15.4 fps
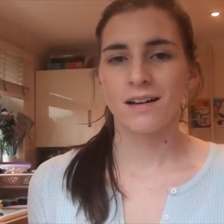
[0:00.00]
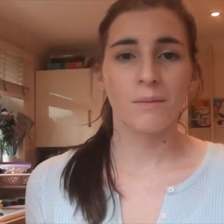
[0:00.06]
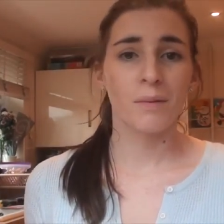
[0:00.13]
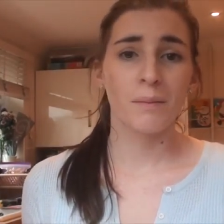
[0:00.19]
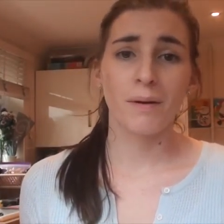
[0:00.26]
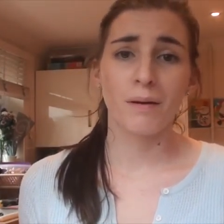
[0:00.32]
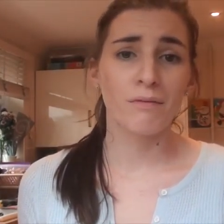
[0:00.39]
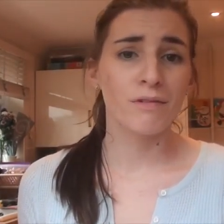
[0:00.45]

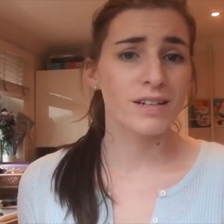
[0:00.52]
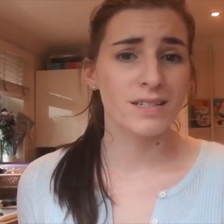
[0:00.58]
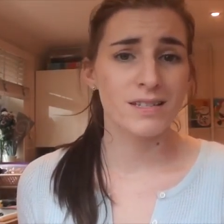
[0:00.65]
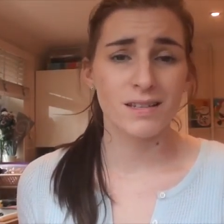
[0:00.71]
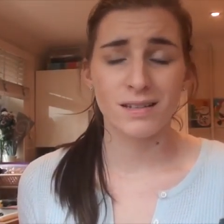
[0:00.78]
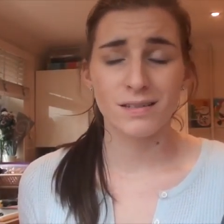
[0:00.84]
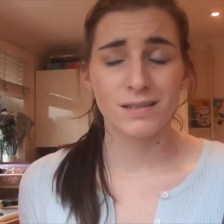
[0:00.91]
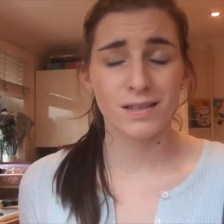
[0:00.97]
my memory
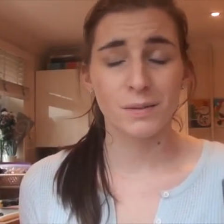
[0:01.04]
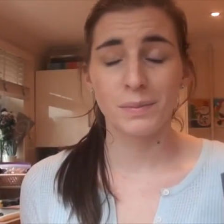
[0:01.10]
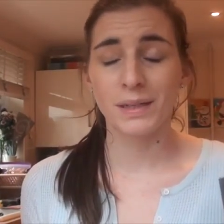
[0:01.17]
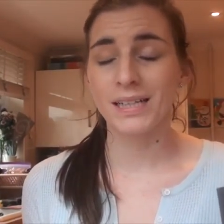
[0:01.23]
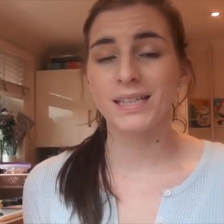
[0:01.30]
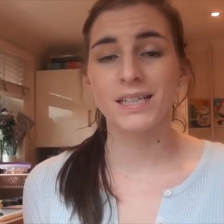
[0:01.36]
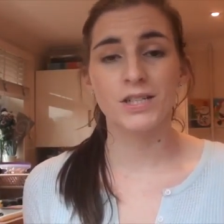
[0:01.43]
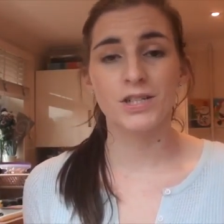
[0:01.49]
is
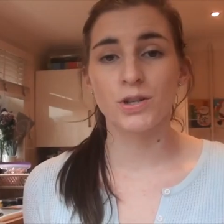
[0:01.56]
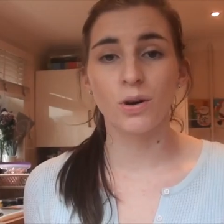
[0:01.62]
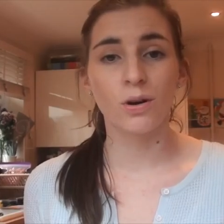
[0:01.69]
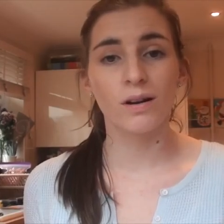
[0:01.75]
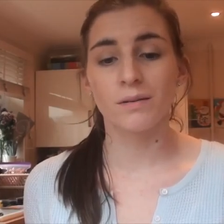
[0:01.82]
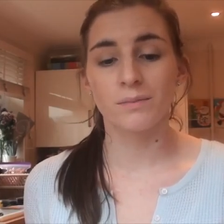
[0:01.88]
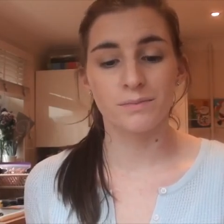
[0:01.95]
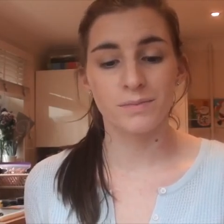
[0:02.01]
completely
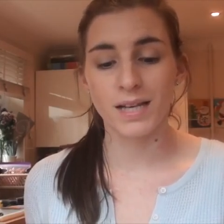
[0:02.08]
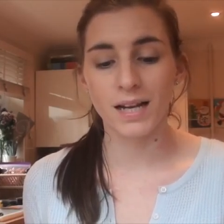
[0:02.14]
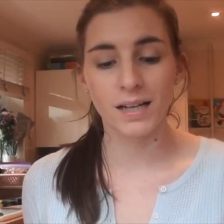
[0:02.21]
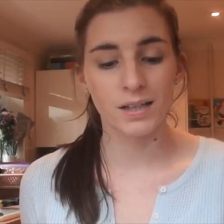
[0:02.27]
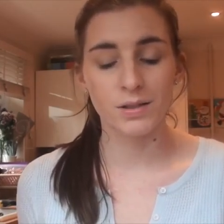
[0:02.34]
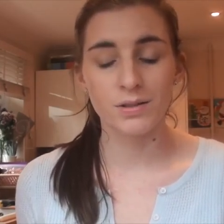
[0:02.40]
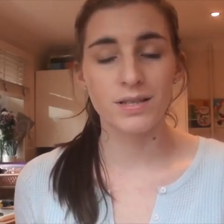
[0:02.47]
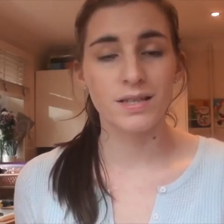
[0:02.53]
shot, I'm
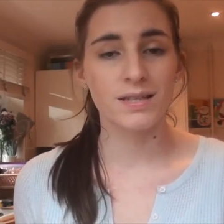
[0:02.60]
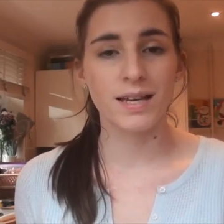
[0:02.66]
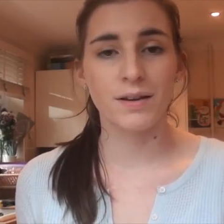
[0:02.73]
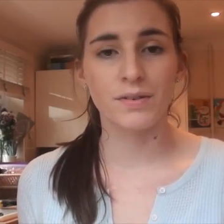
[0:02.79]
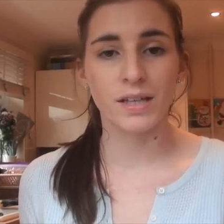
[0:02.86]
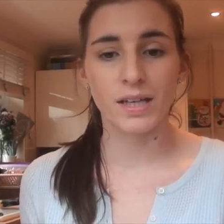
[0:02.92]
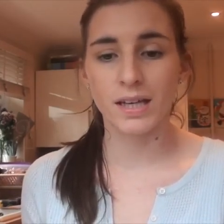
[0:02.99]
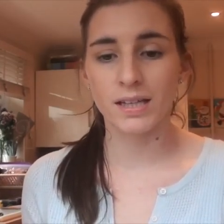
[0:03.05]
telling you, since
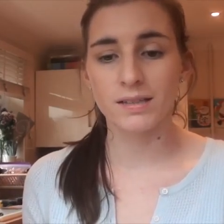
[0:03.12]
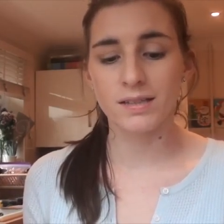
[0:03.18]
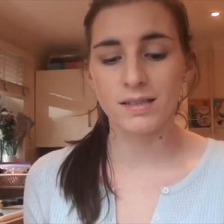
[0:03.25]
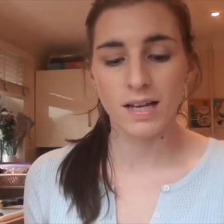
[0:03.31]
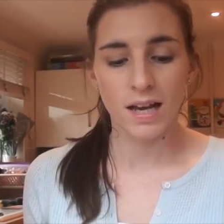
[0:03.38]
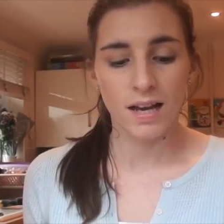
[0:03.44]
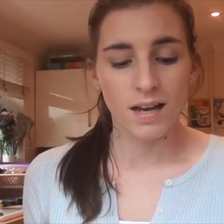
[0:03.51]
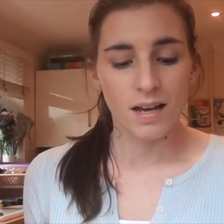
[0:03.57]
having kids.